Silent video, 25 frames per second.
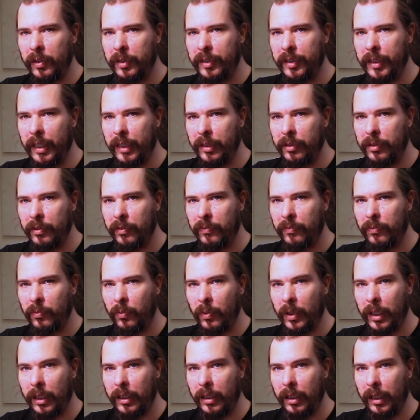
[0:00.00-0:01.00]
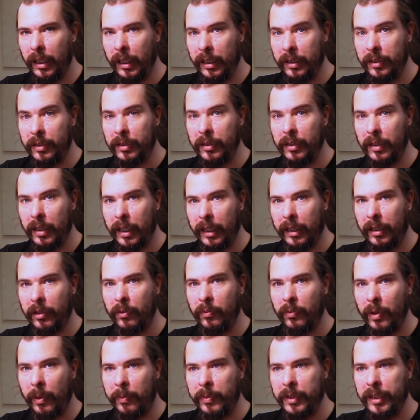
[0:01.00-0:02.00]
sense of what is like a
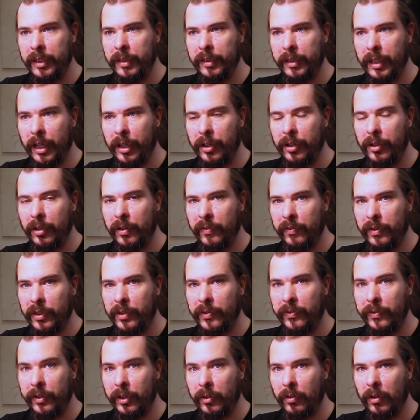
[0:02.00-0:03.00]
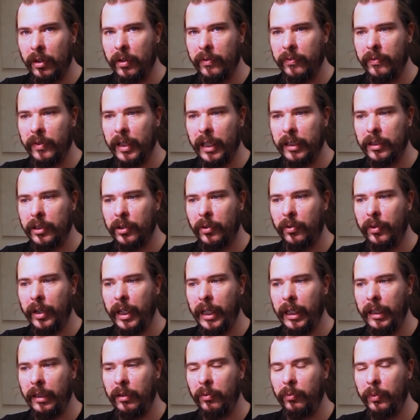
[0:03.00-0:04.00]
representation of a sphere on a flat
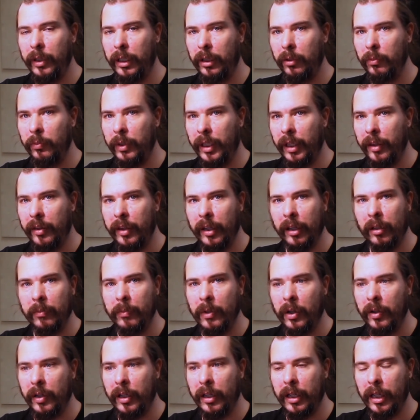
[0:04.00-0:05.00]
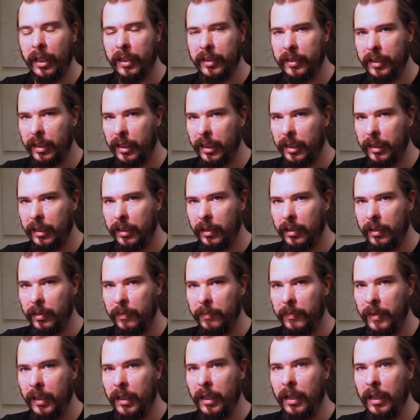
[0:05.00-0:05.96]
screen, we can think about it as the